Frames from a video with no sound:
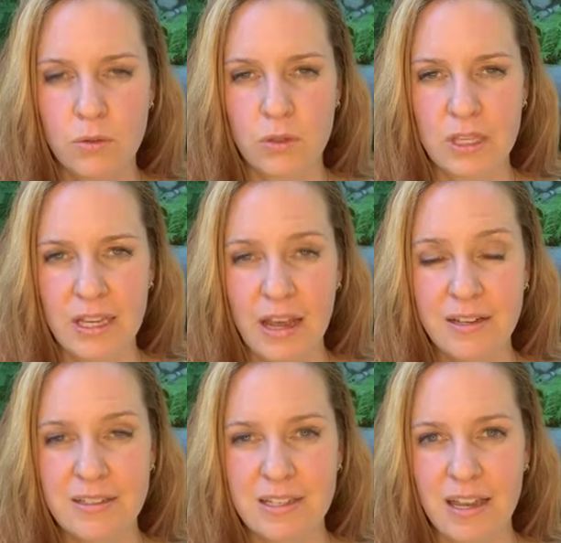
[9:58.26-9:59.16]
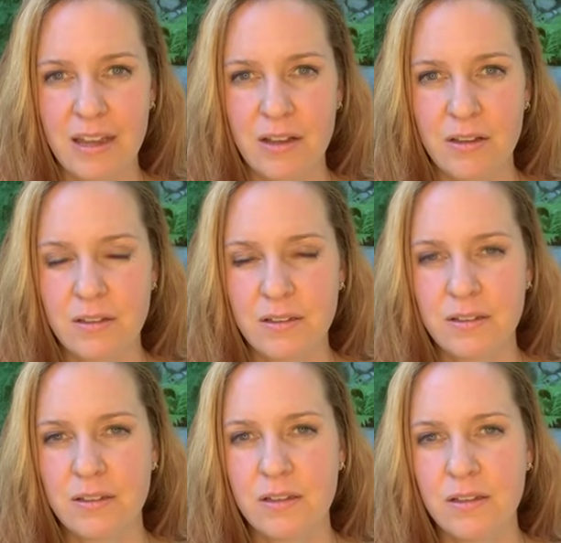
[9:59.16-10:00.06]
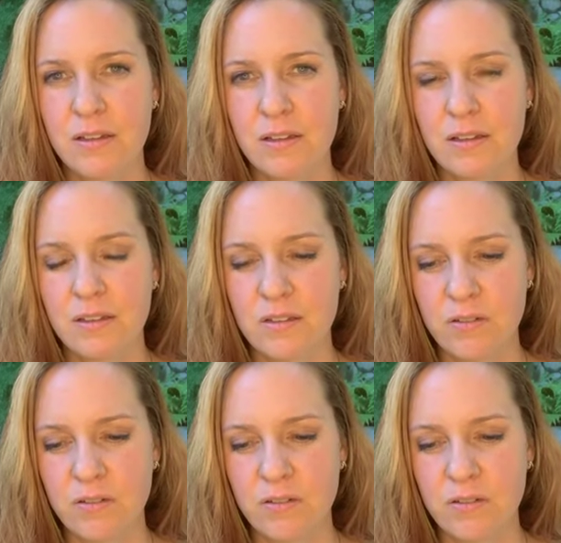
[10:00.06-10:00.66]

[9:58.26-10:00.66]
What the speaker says: the exhale, the